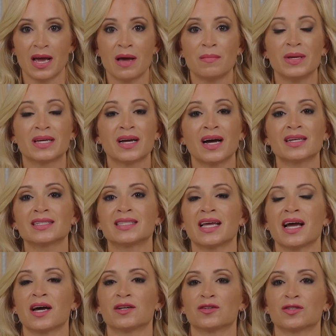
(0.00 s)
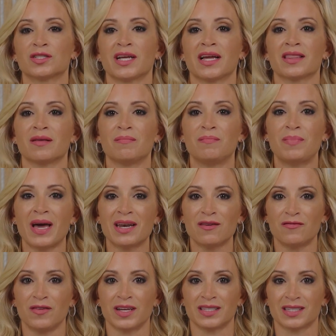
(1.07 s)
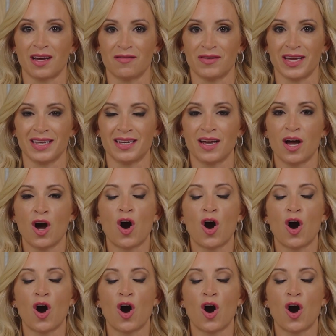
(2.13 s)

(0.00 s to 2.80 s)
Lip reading: because they understand the benefits of it